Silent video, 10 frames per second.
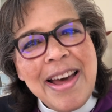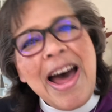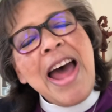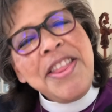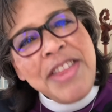
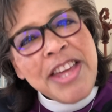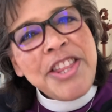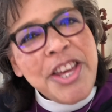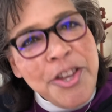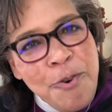I think
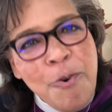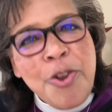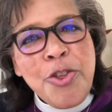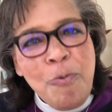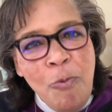that you're
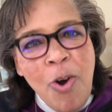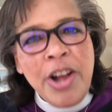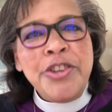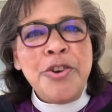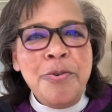the
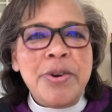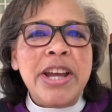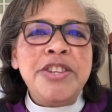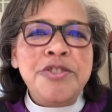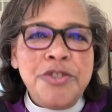one who
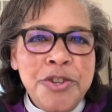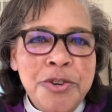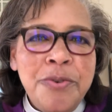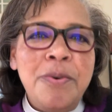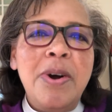can
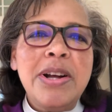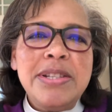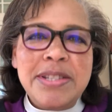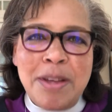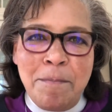do
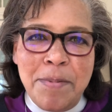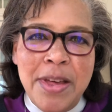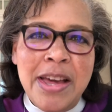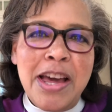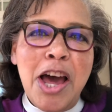
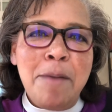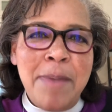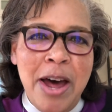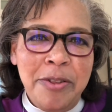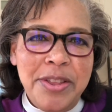something
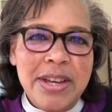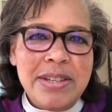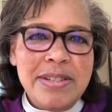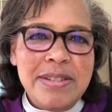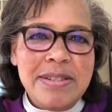about
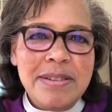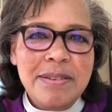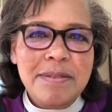this.